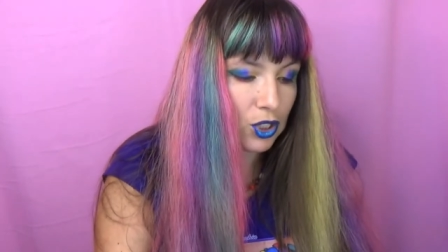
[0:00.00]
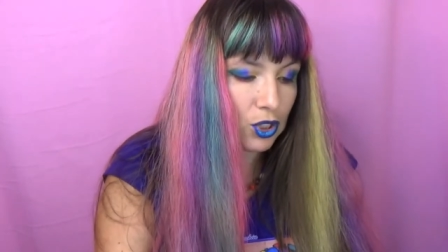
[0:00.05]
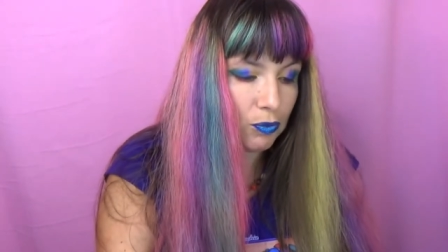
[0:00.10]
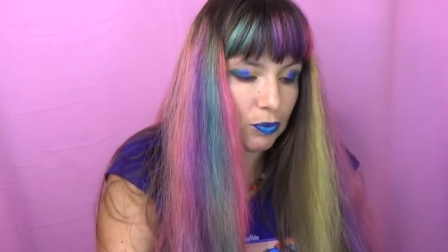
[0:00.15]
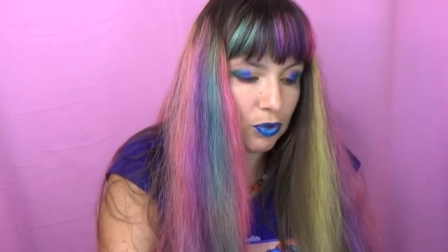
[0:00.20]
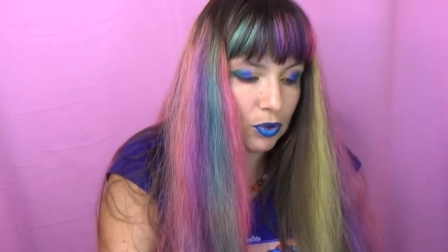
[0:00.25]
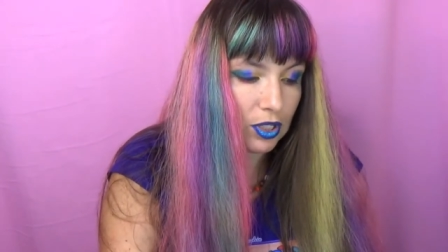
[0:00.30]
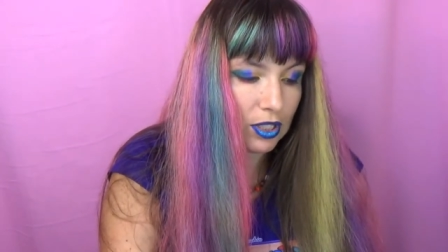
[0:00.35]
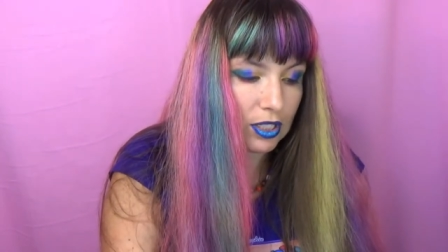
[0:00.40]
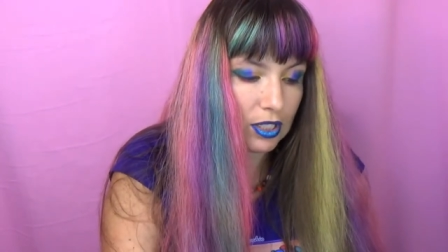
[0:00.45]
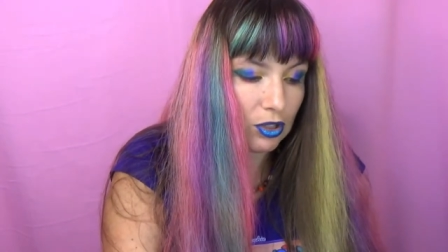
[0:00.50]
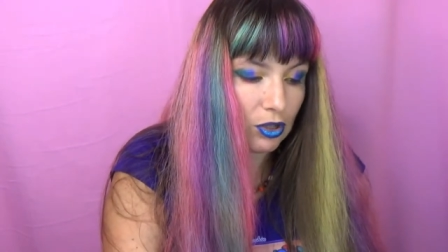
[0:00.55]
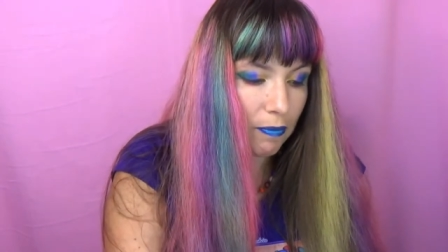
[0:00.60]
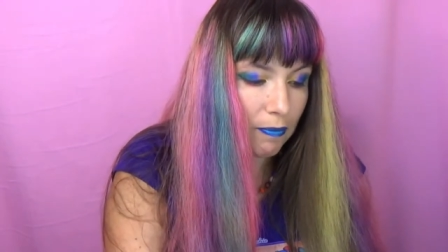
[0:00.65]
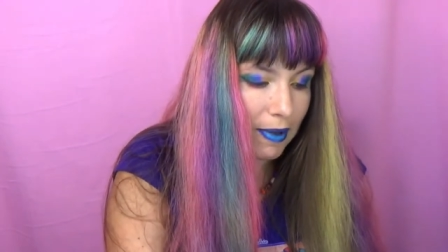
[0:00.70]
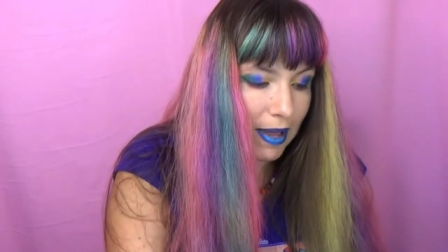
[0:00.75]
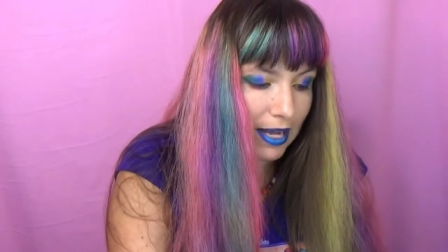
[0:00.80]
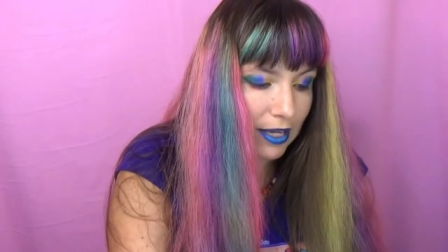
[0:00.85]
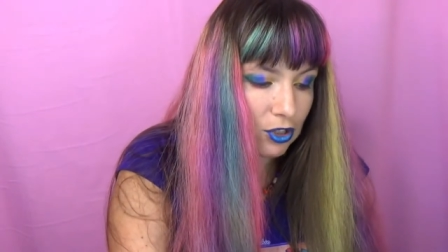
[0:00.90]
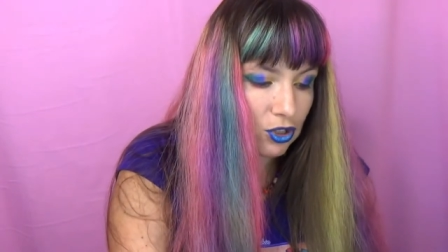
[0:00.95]
to put it in your
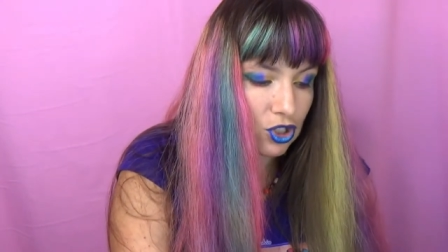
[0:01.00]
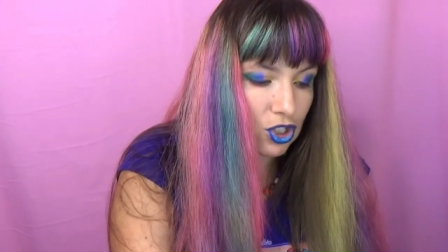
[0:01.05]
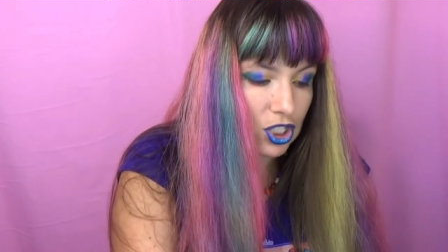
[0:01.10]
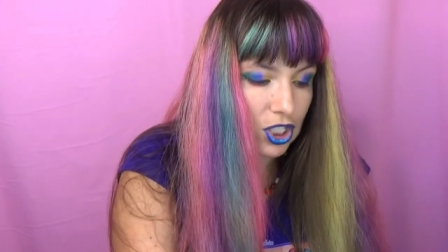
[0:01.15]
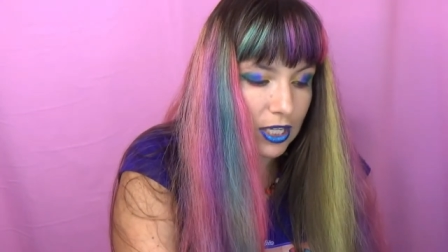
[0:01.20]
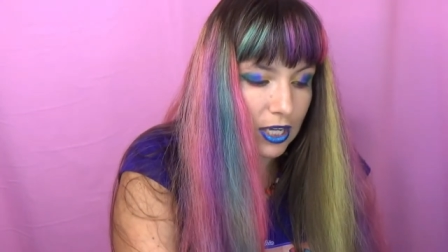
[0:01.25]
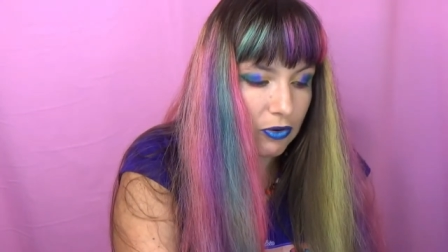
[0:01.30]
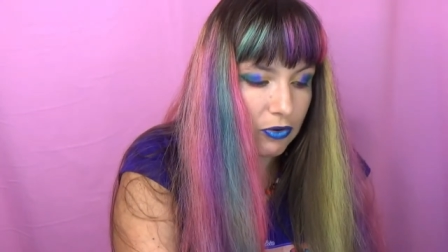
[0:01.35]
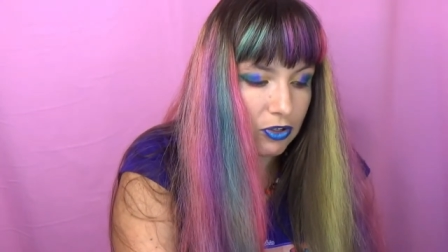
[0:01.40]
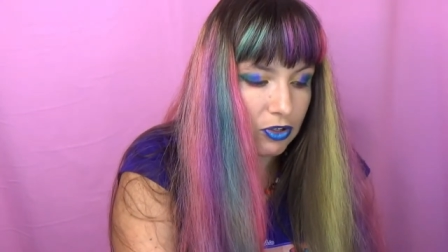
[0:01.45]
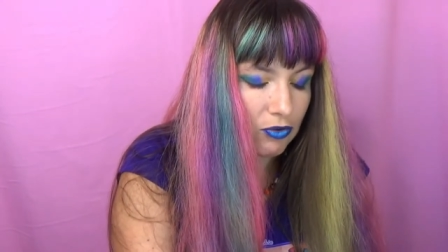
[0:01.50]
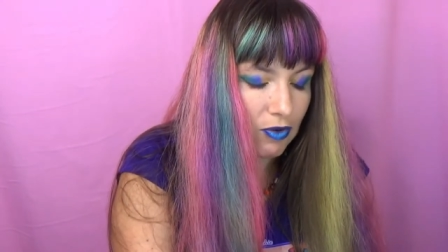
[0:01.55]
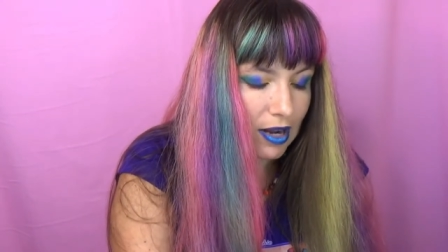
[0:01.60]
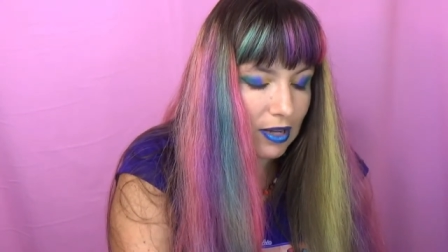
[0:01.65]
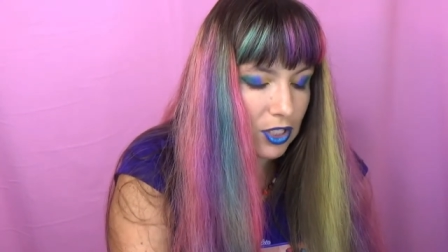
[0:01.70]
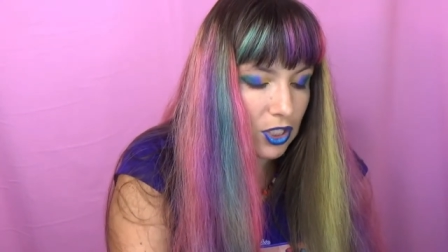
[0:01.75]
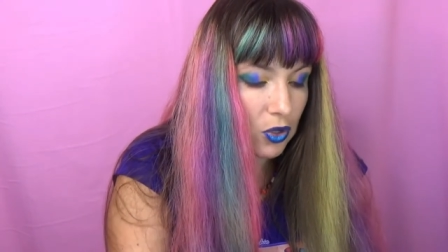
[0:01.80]
bag, to just carry it around.